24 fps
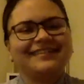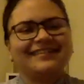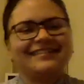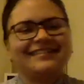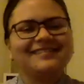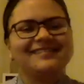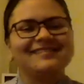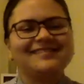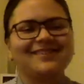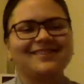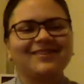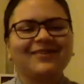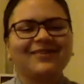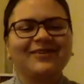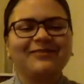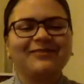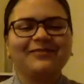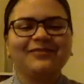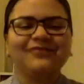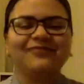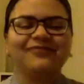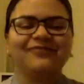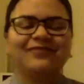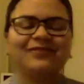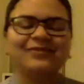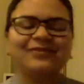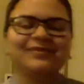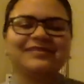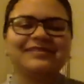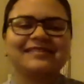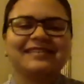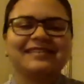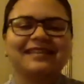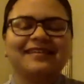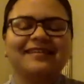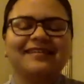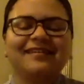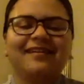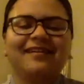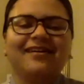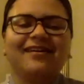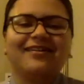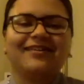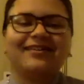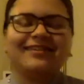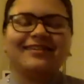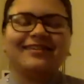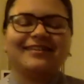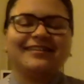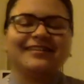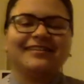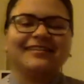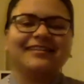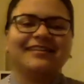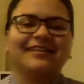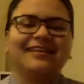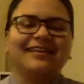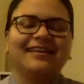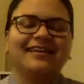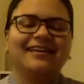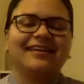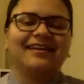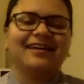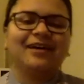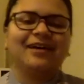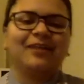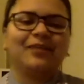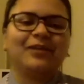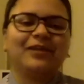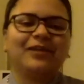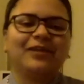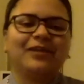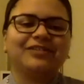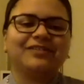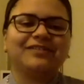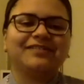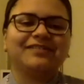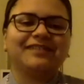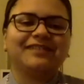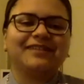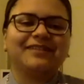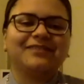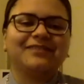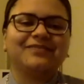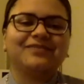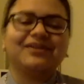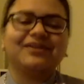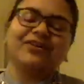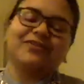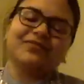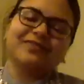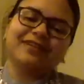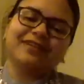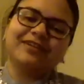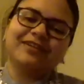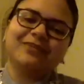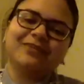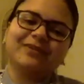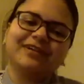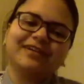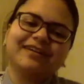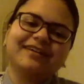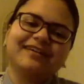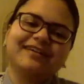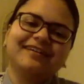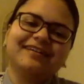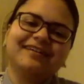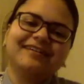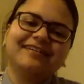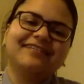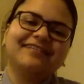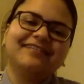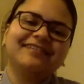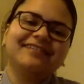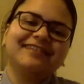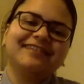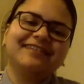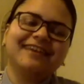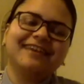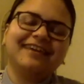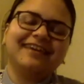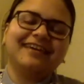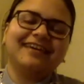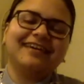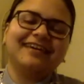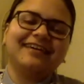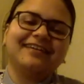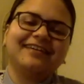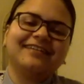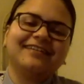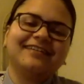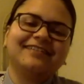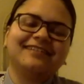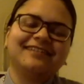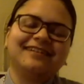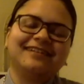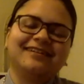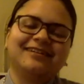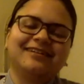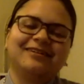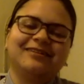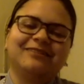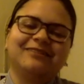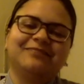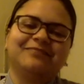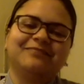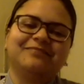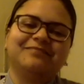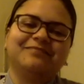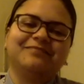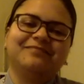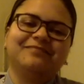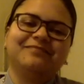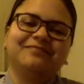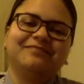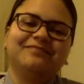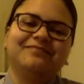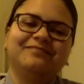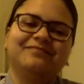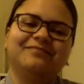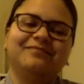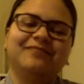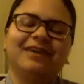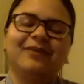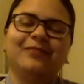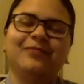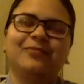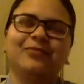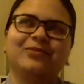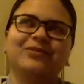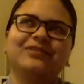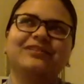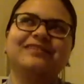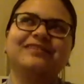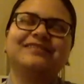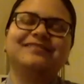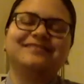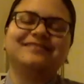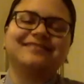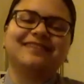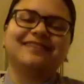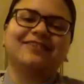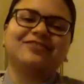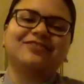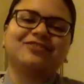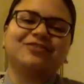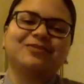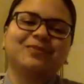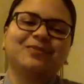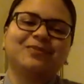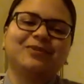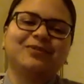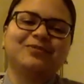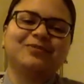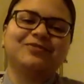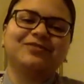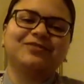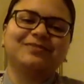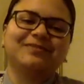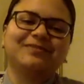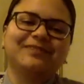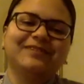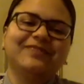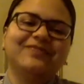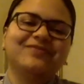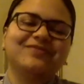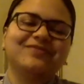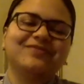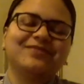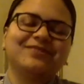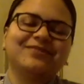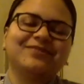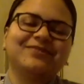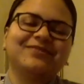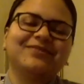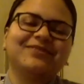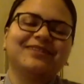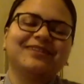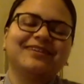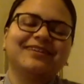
So I've been focusing on a project that I was already working on, and April is National Poetry Month, so